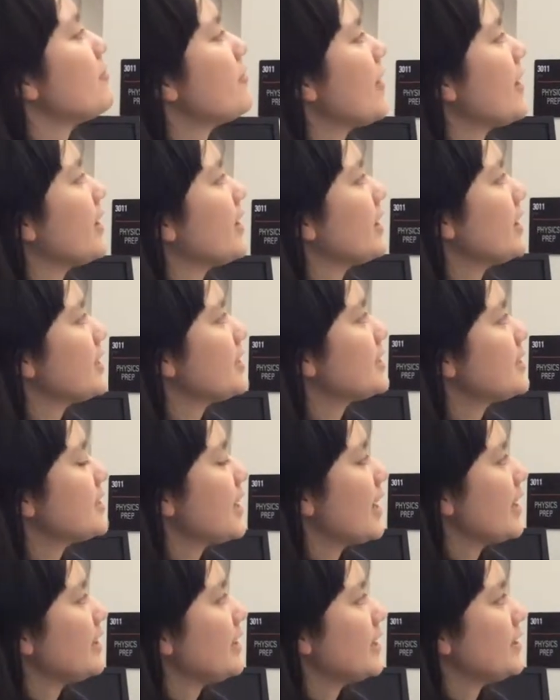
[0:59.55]
Faraday
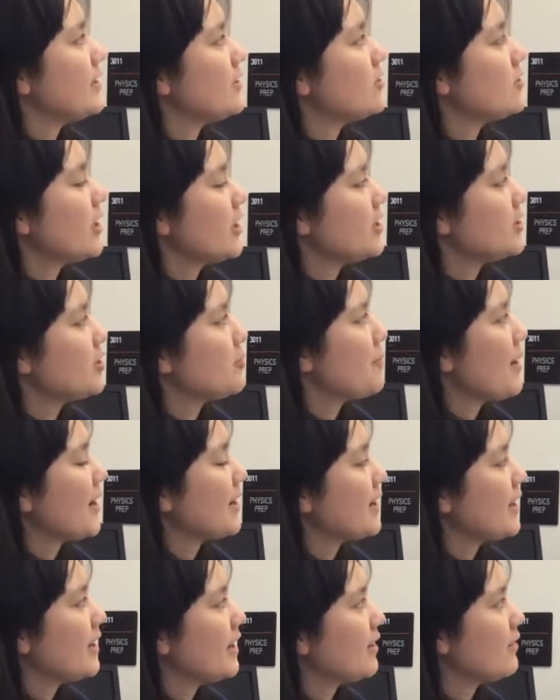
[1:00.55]
said that the change in
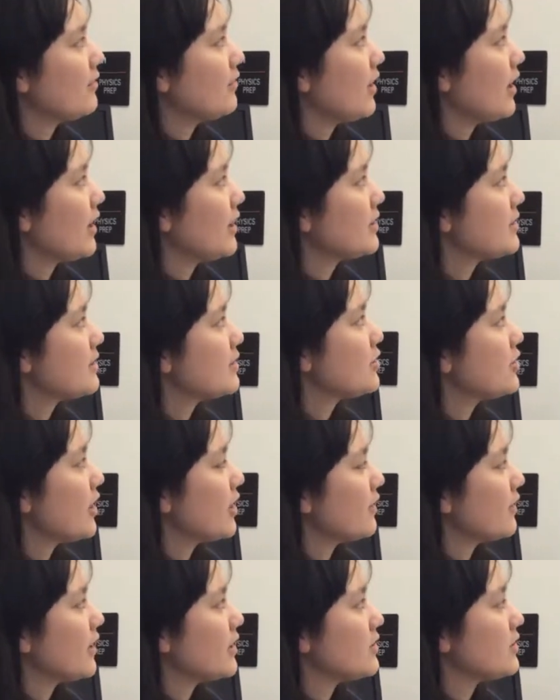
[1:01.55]
magnetic flux
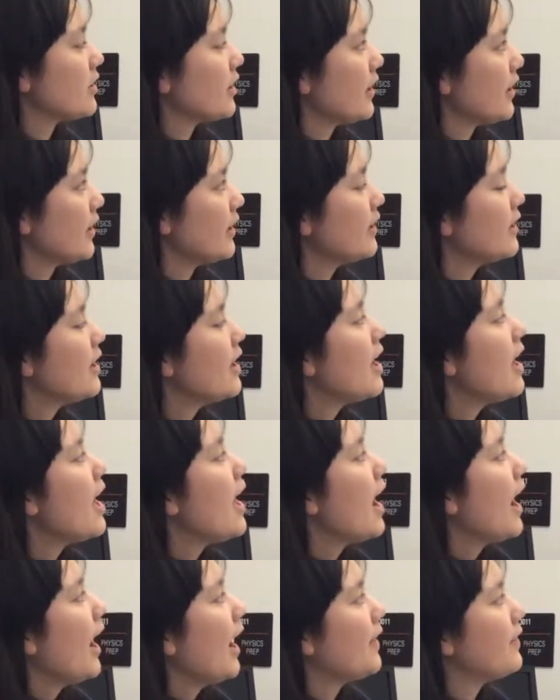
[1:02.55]
generates current,
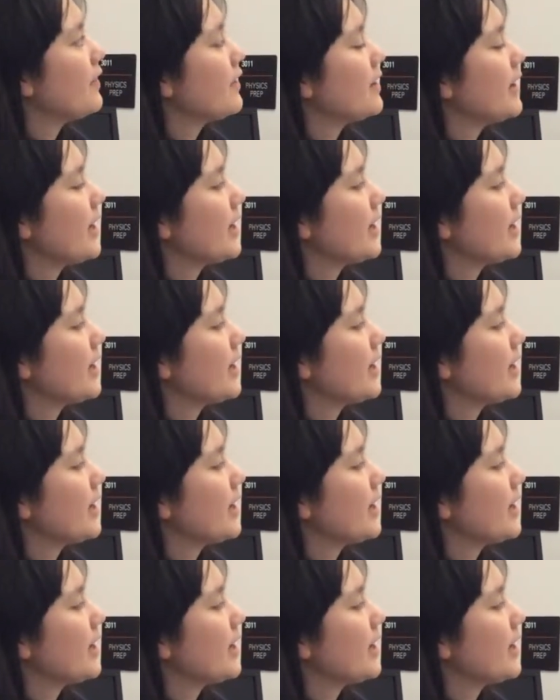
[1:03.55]
and the